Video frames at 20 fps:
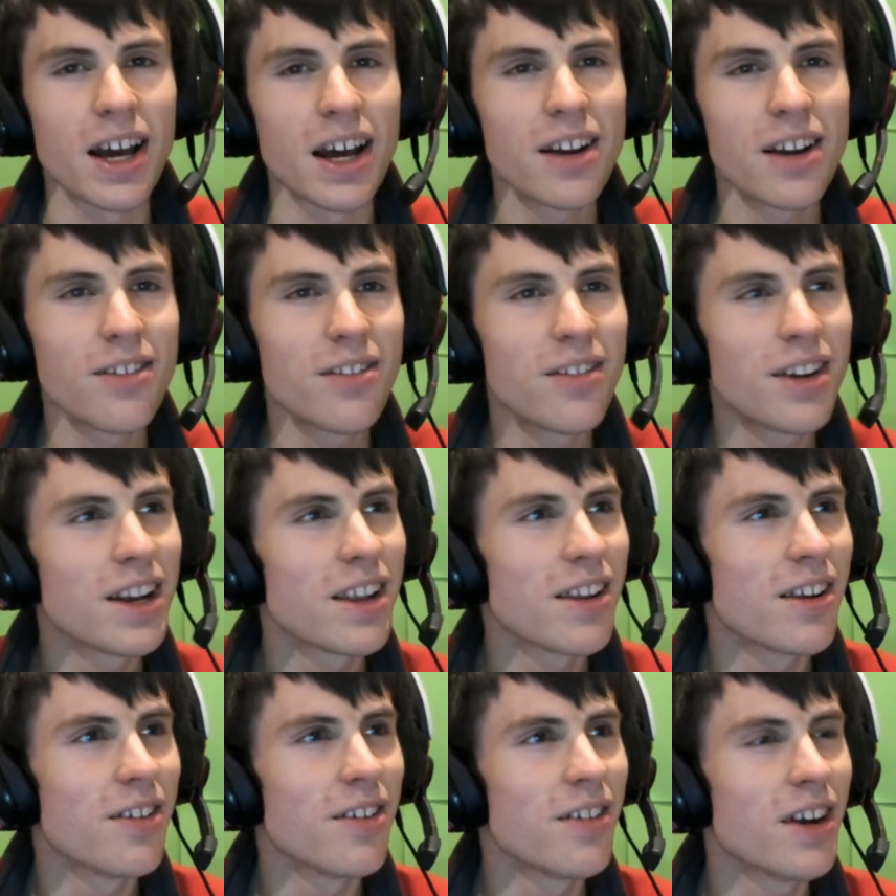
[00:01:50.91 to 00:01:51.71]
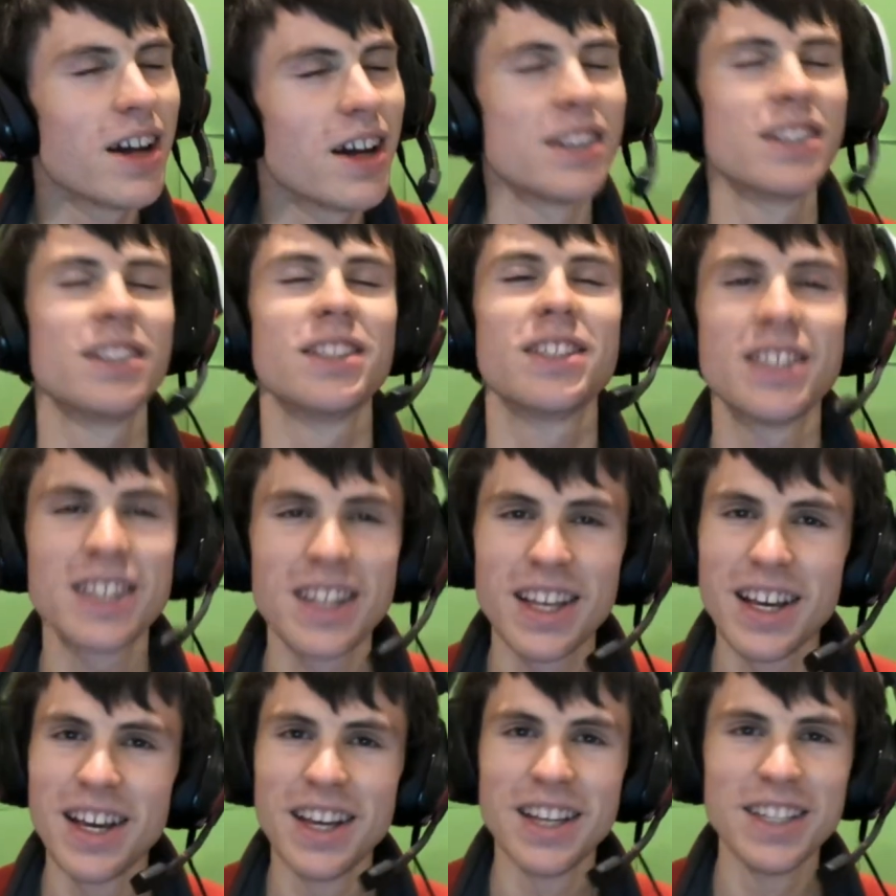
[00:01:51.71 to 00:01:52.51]
I don't really know why. It's
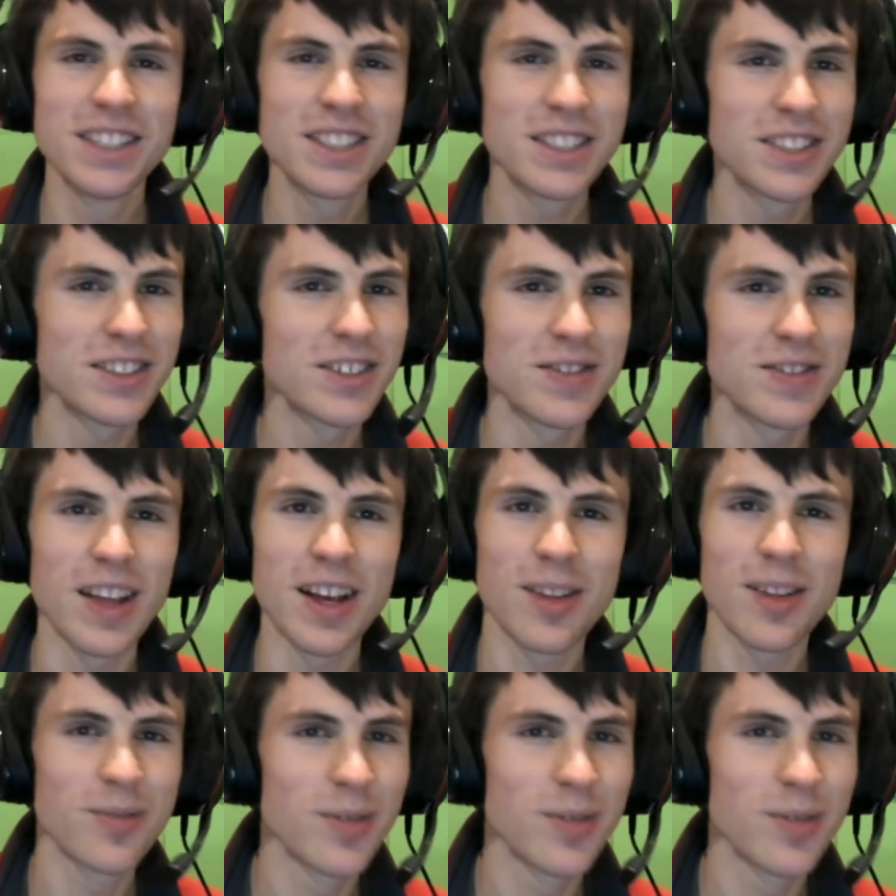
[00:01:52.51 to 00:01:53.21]
just it's just sort of like